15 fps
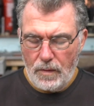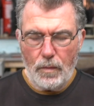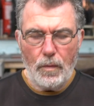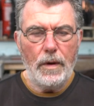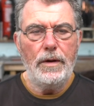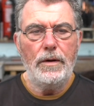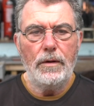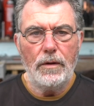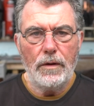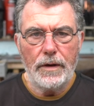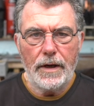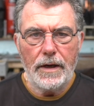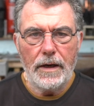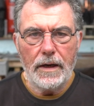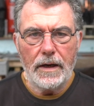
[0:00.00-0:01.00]
when you're
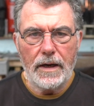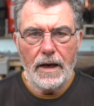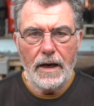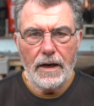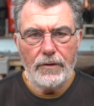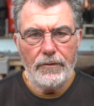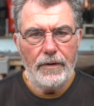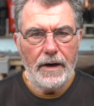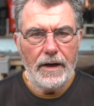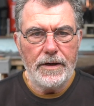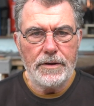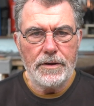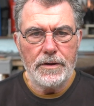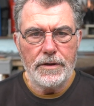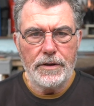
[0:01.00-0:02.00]
looking at colour
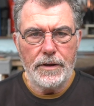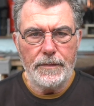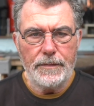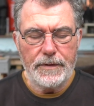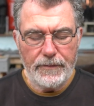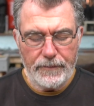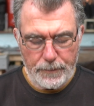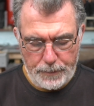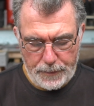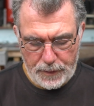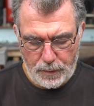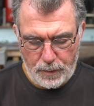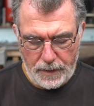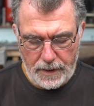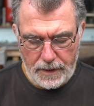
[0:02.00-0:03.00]
relationships
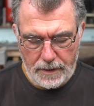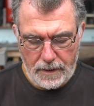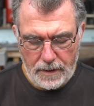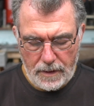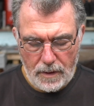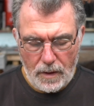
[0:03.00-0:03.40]
between